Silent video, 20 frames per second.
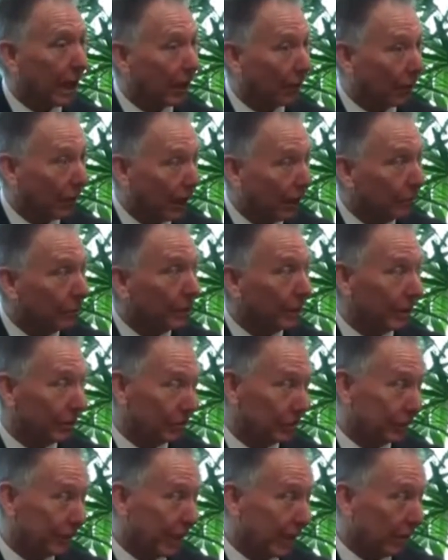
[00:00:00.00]
allow them to
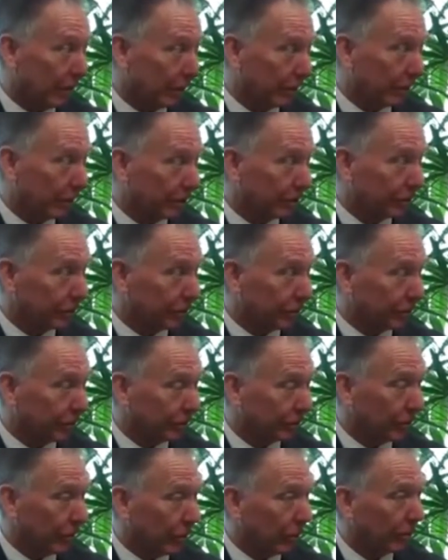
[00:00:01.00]
understand what the
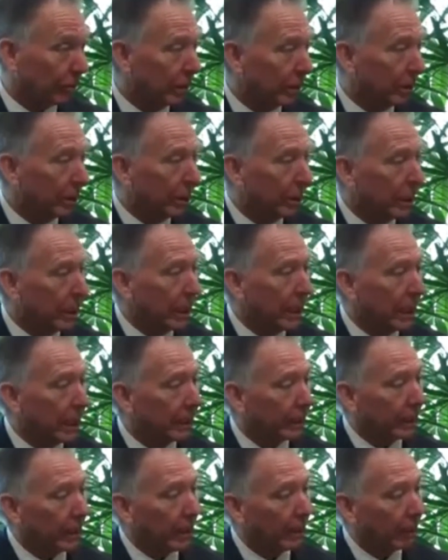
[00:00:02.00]
concerns are,
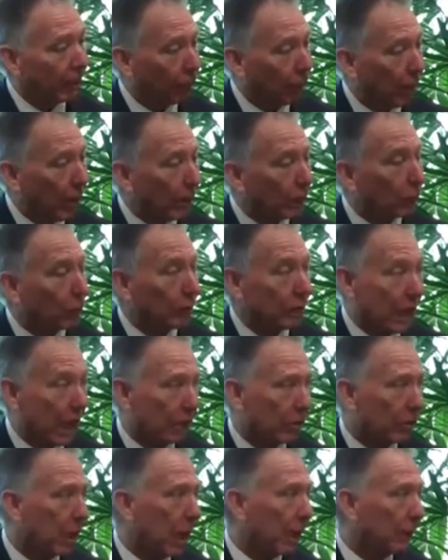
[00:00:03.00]
and up front,
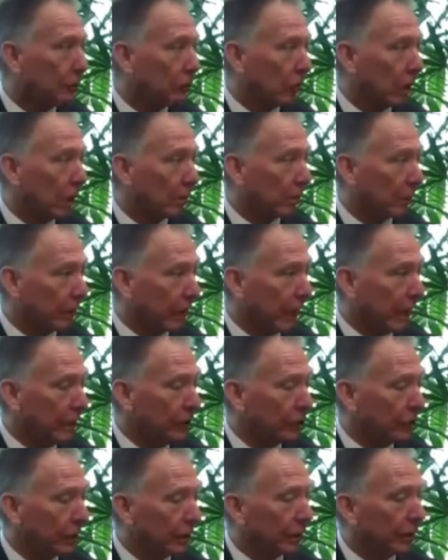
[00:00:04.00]
without cost or
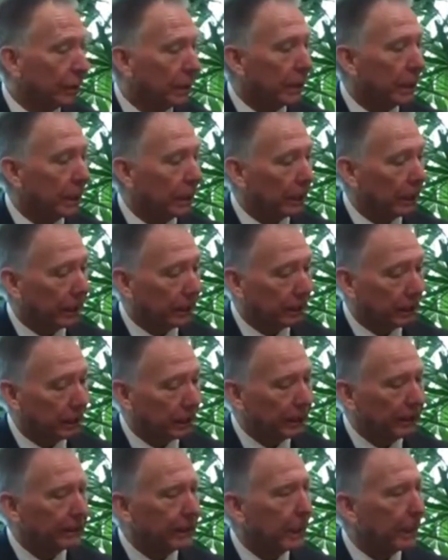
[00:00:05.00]
obligation, at
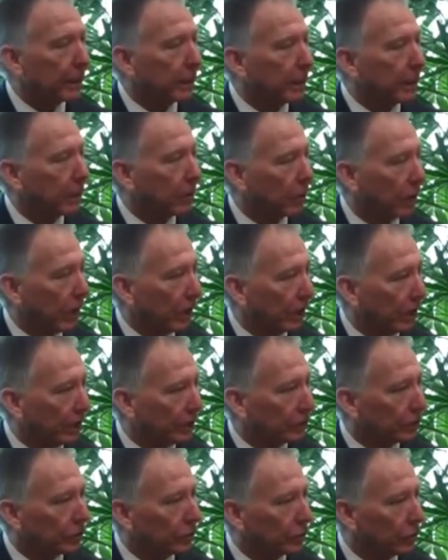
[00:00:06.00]
least get a clear
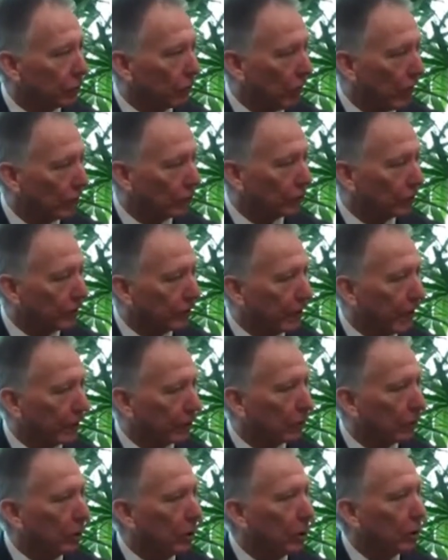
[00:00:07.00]
idea as to direction
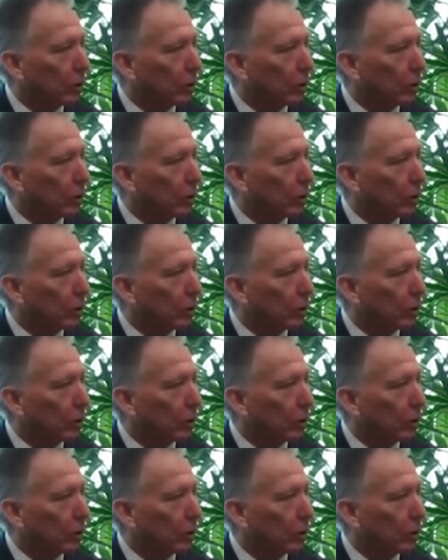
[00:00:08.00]
that